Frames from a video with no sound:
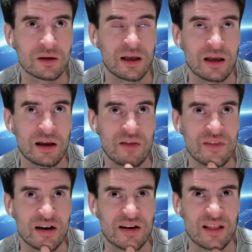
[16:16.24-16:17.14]
And
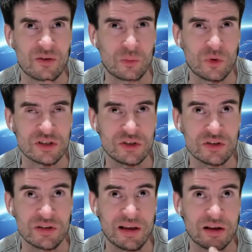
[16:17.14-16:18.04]
then another one was
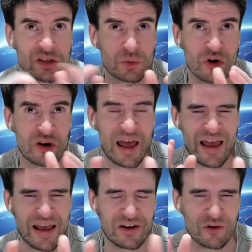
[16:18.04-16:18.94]
using the English word
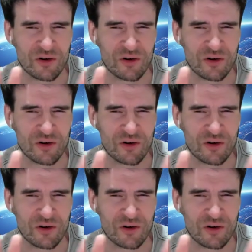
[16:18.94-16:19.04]
and,